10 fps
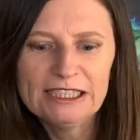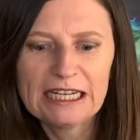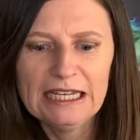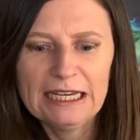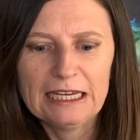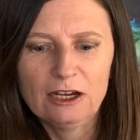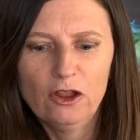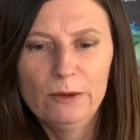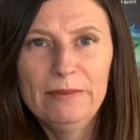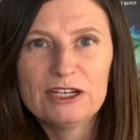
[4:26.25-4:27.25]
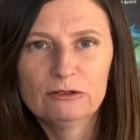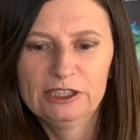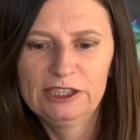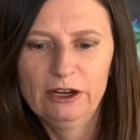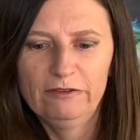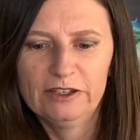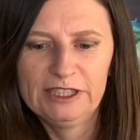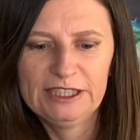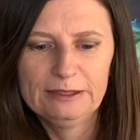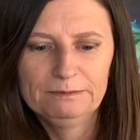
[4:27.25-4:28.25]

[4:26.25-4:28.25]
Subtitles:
clanking on the metal surface.